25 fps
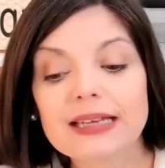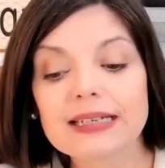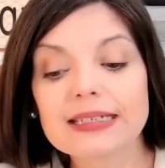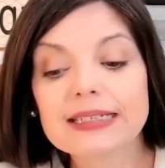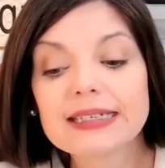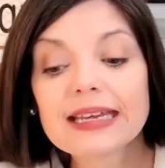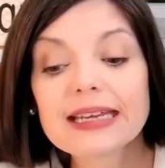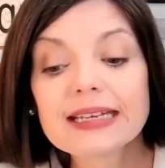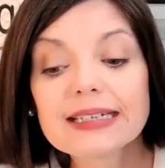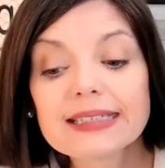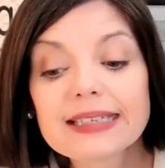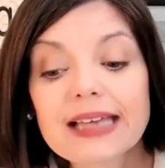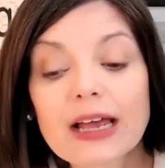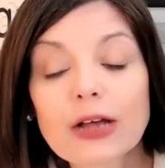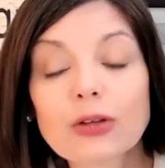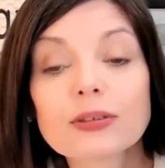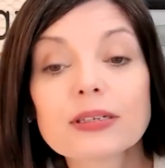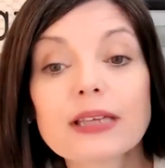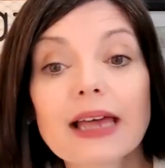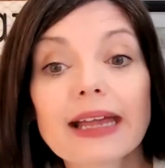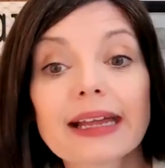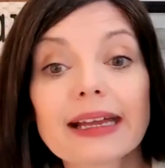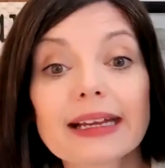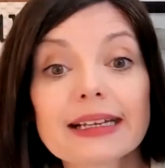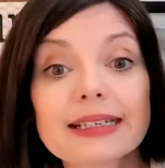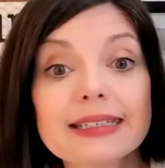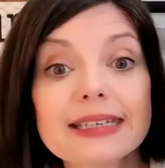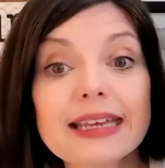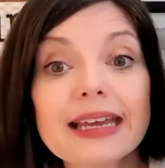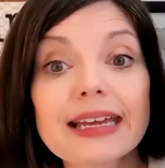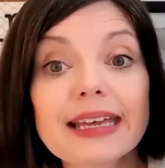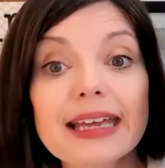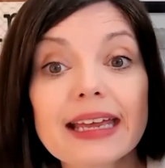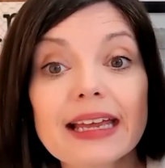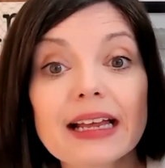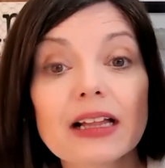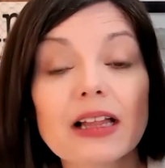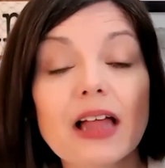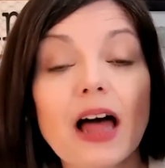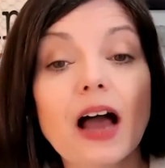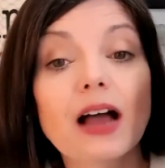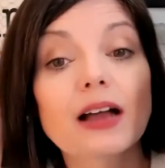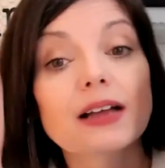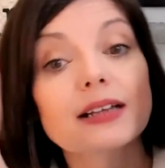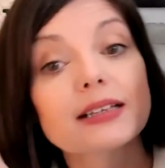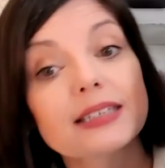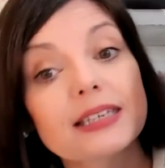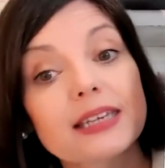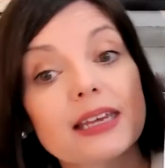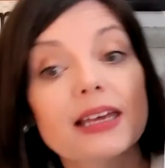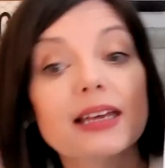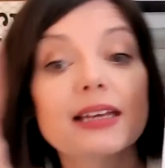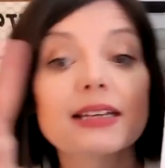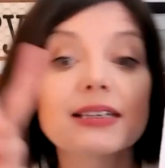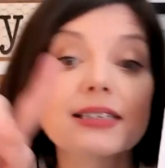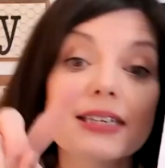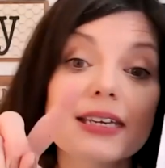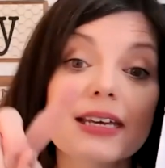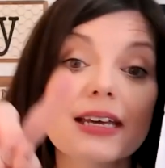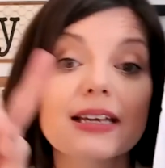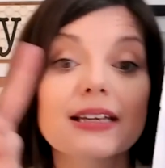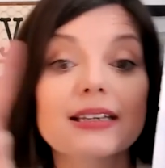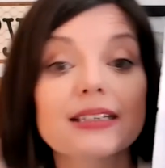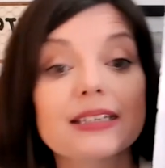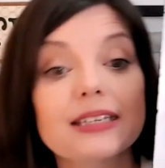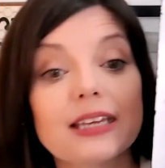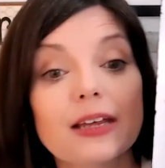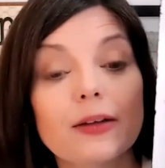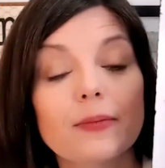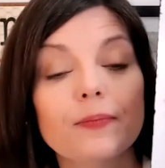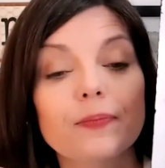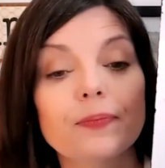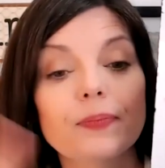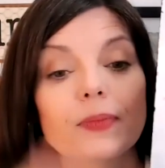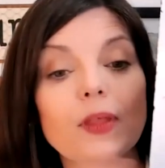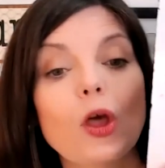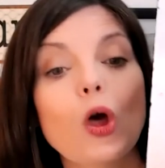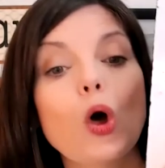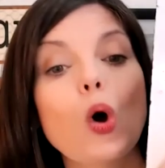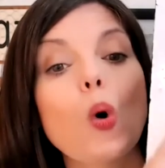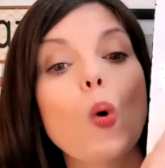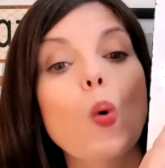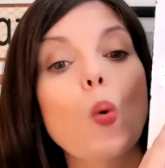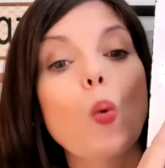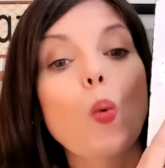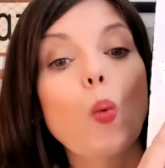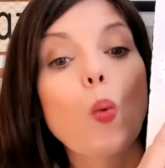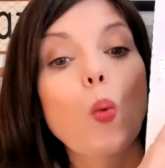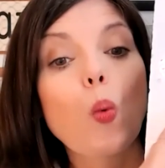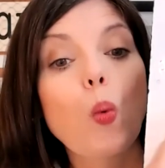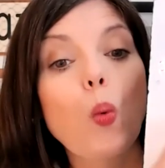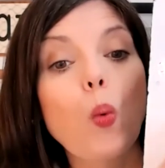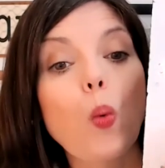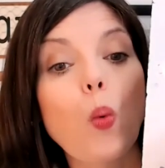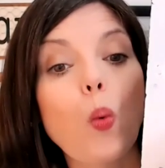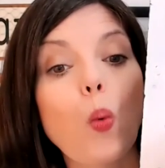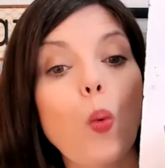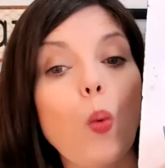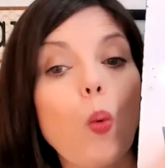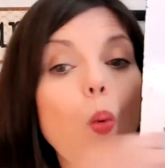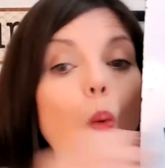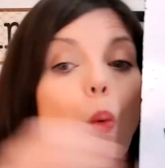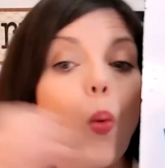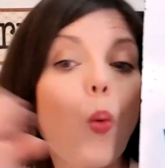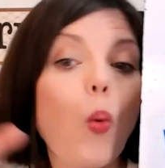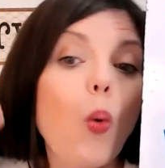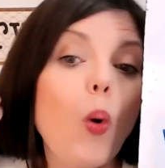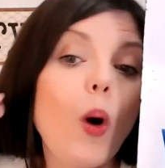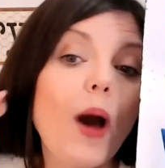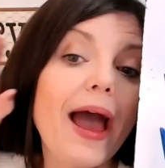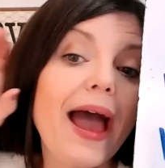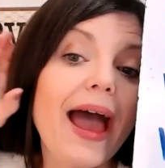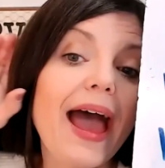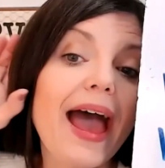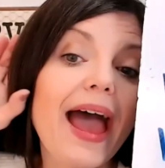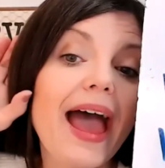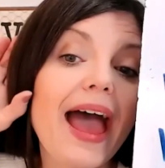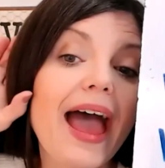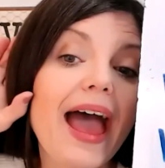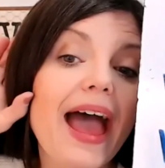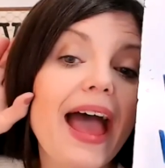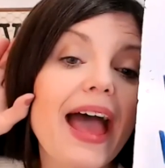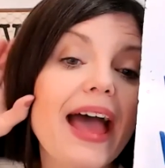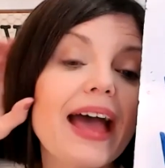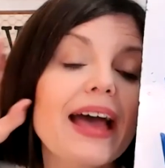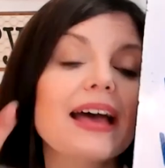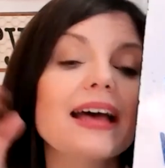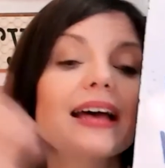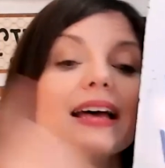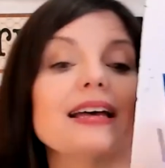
T sounds like a ticking clock. T, t, t. Wet,